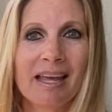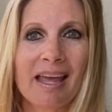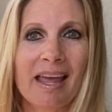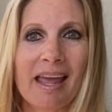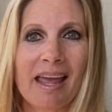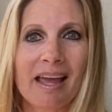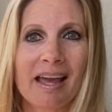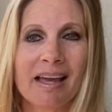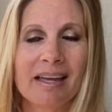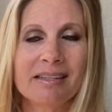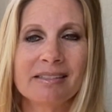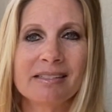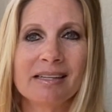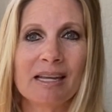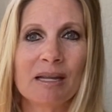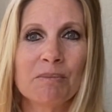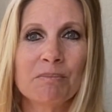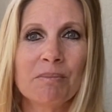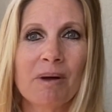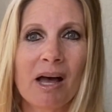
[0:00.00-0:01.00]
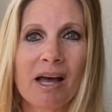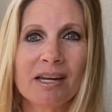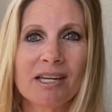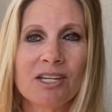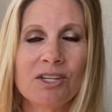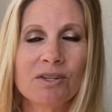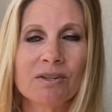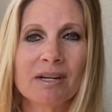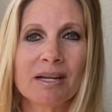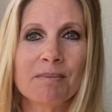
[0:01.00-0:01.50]
and embody
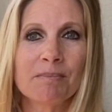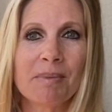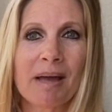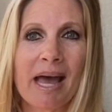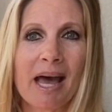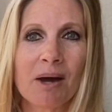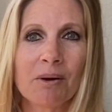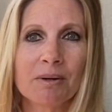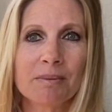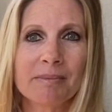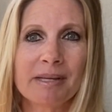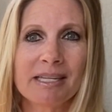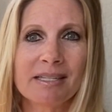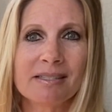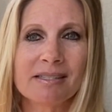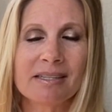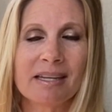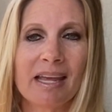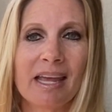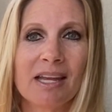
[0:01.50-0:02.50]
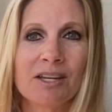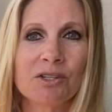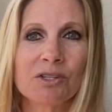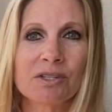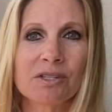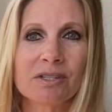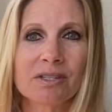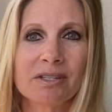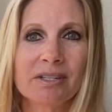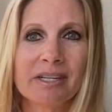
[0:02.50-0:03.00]
your empowerment and
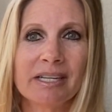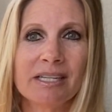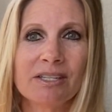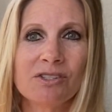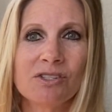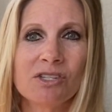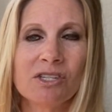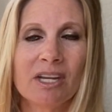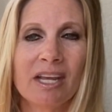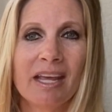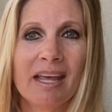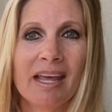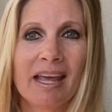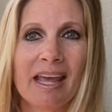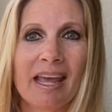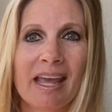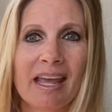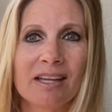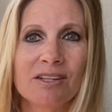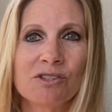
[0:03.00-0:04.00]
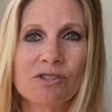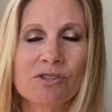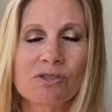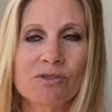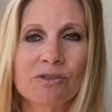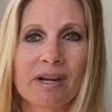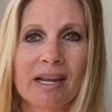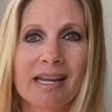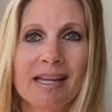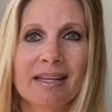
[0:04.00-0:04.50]
courage and
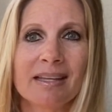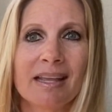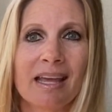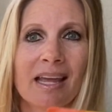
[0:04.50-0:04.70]
strength.